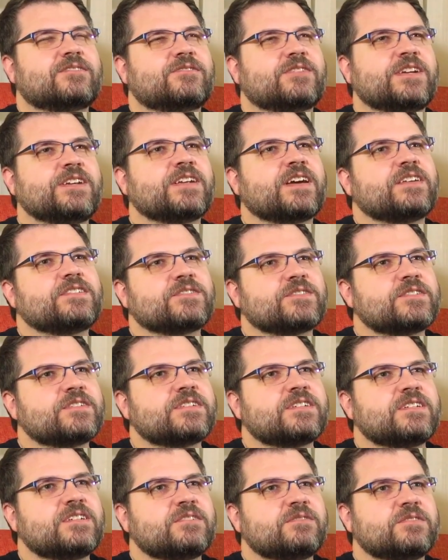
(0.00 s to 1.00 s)
Grendizer
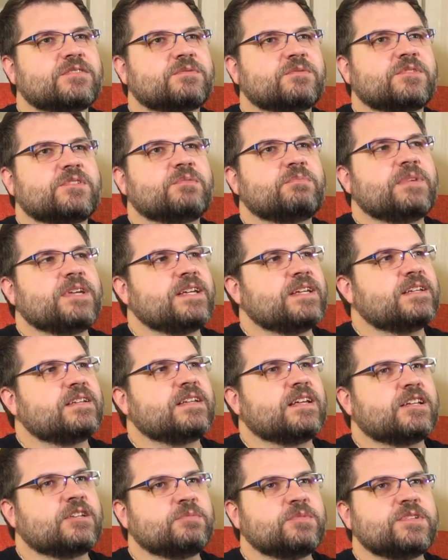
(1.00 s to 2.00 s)
was one of the
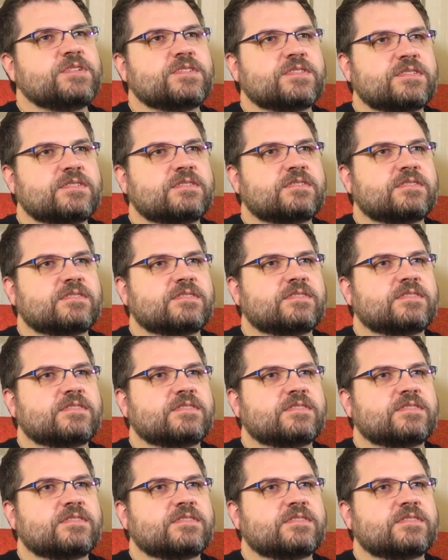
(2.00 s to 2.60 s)
main enemies.